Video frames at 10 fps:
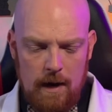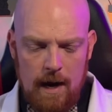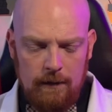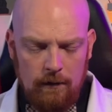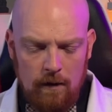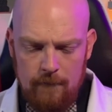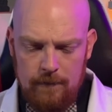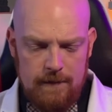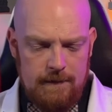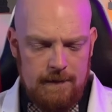but I
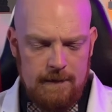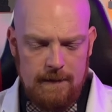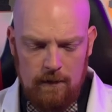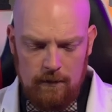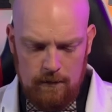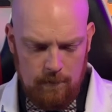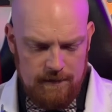love the detail in them.